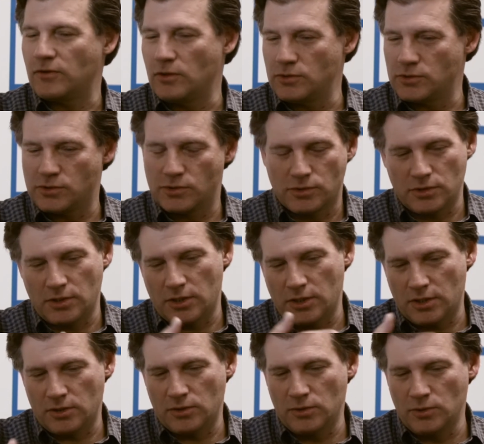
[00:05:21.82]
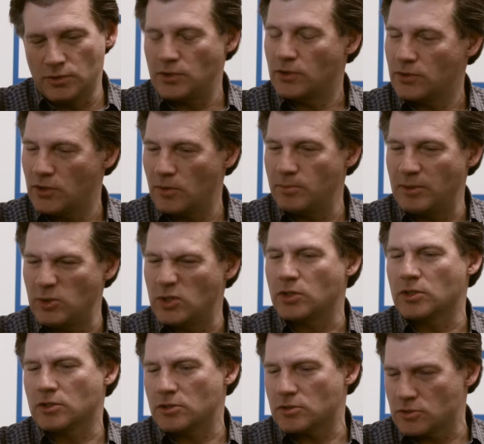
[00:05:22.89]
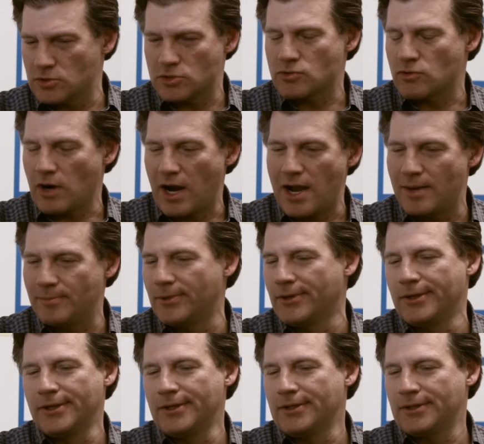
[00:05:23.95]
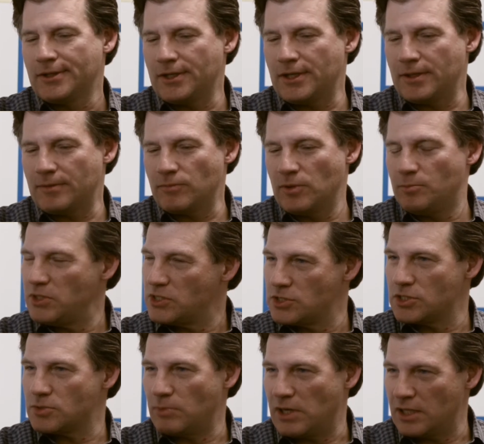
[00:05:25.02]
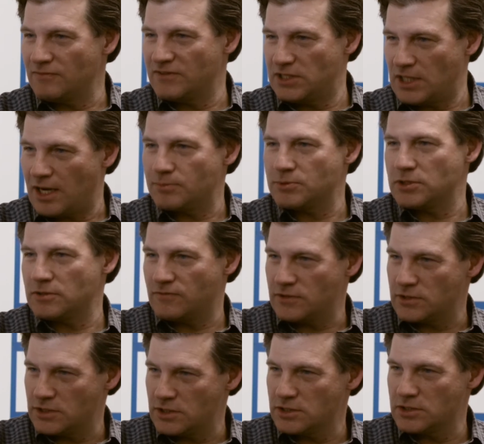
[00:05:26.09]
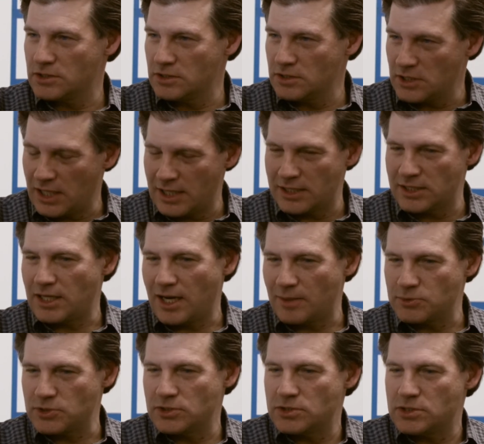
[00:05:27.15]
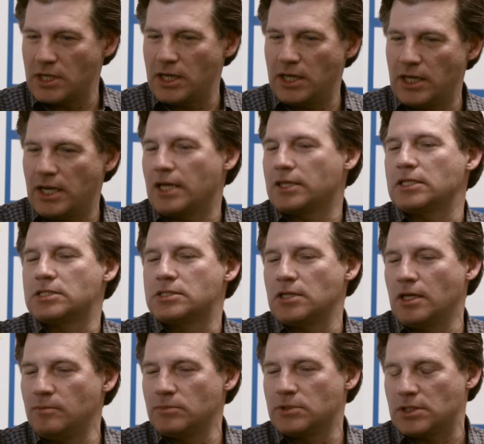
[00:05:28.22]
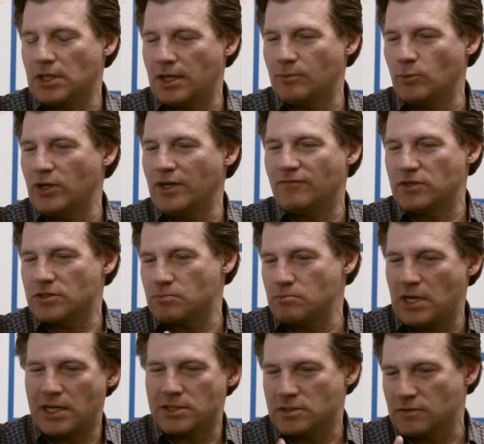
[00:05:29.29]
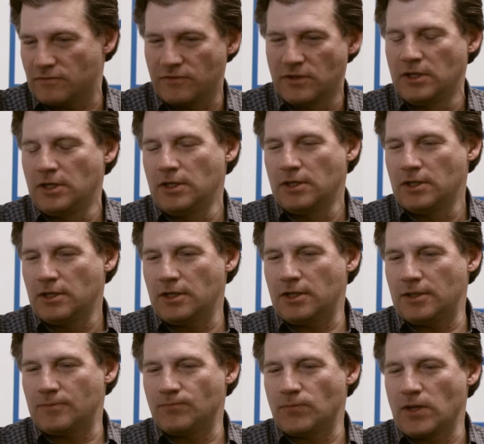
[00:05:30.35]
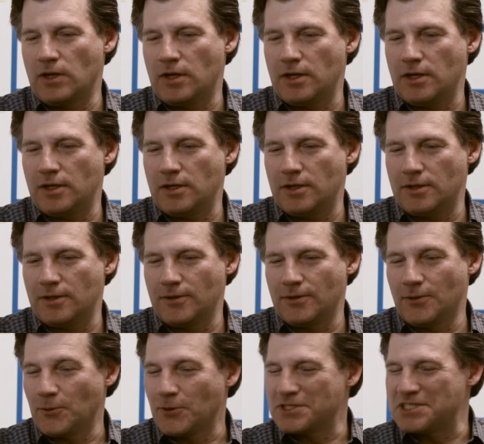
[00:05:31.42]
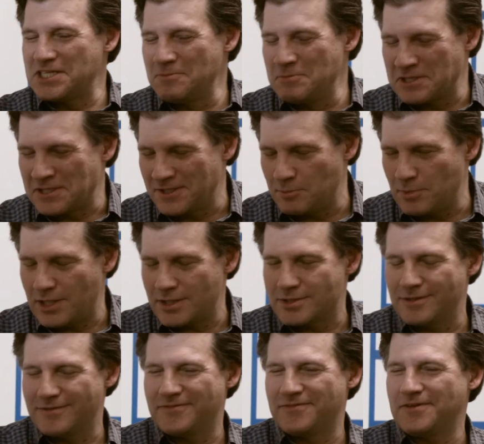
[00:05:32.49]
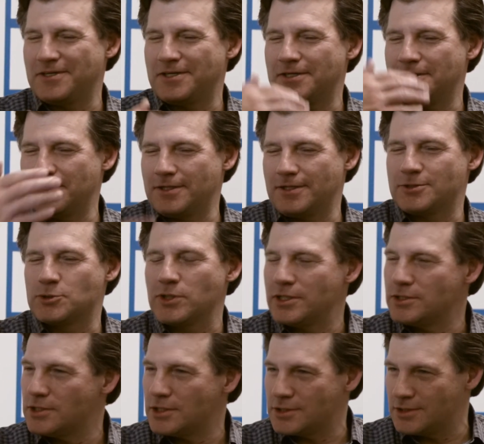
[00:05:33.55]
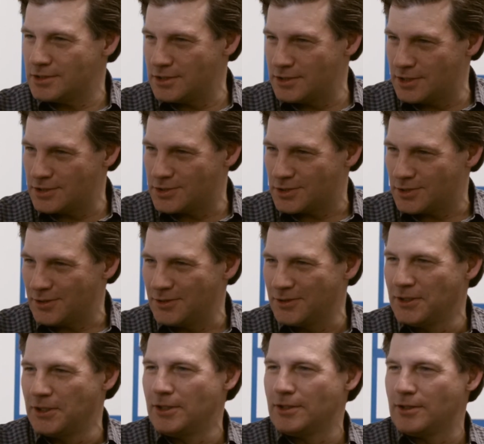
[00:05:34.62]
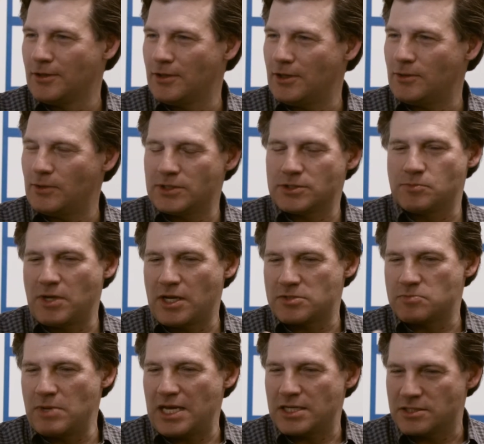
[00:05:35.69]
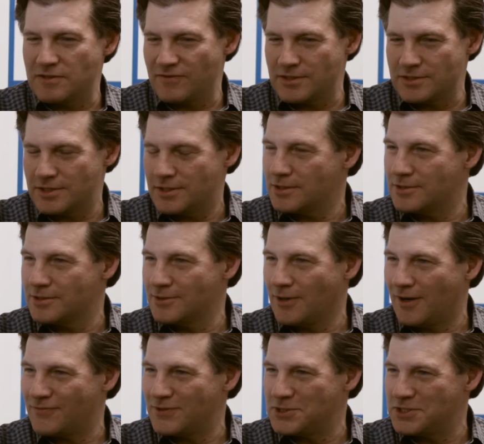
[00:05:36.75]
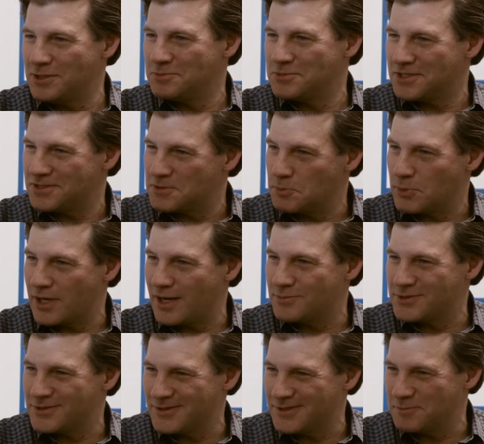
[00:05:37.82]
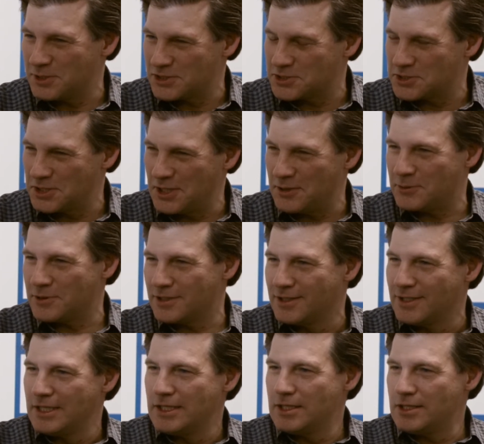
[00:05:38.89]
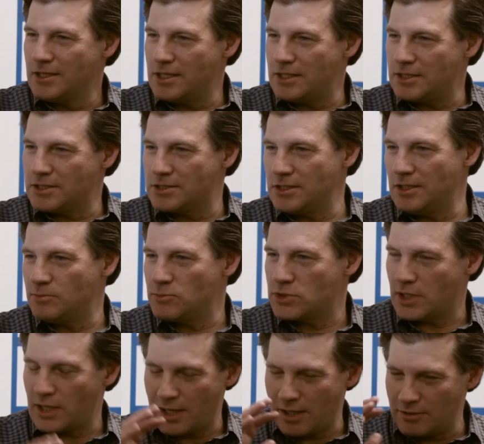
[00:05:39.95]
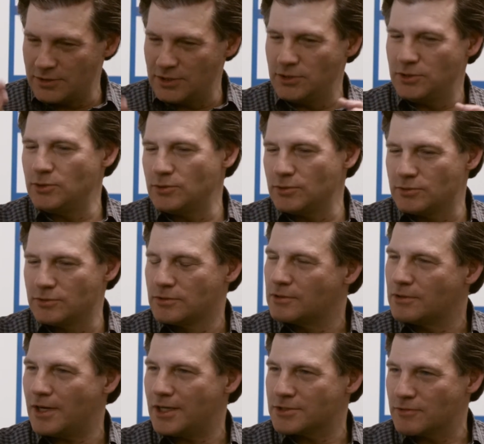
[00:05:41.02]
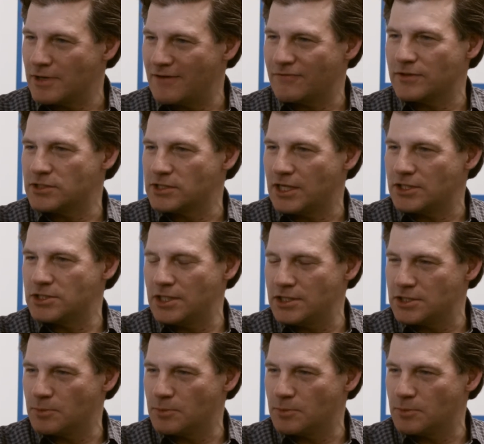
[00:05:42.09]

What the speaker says: for those who don't know, maybe you can describe the business model of adoptions versus non-adoptions. At the same time, we have this massive, or seemingly massive, transition to digital, though as massive as it often seems, it's perhaps much slower than it seems. How do you cross-reference that